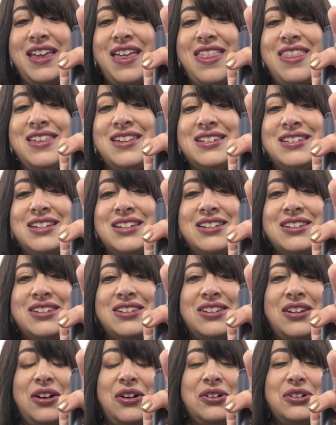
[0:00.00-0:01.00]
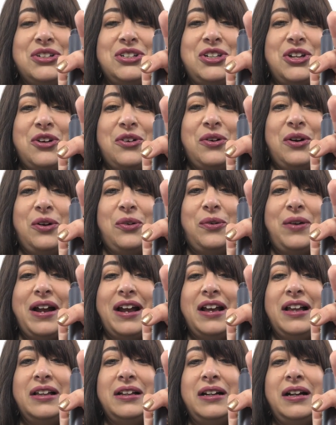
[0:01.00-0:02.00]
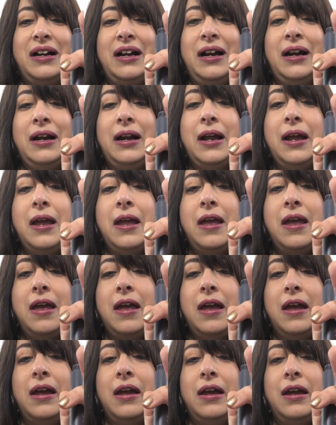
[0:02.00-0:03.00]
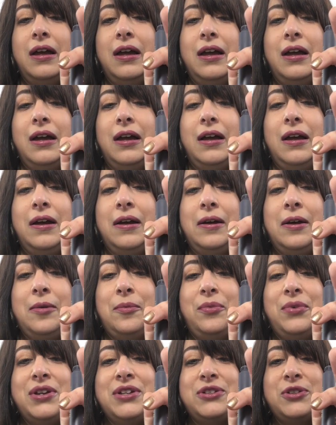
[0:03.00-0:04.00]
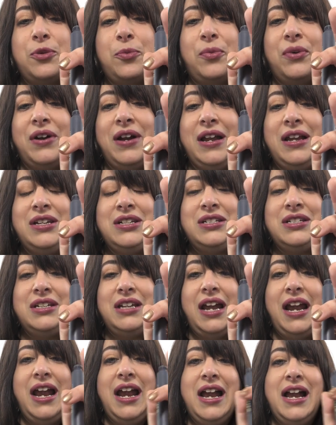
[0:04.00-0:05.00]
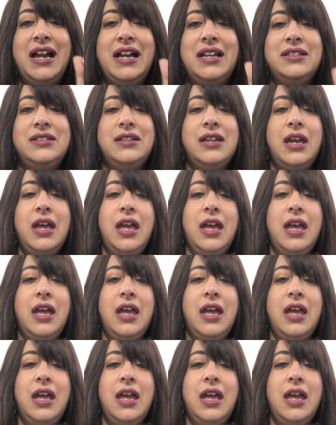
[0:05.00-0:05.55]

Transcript: this is also a regular bristle brush, and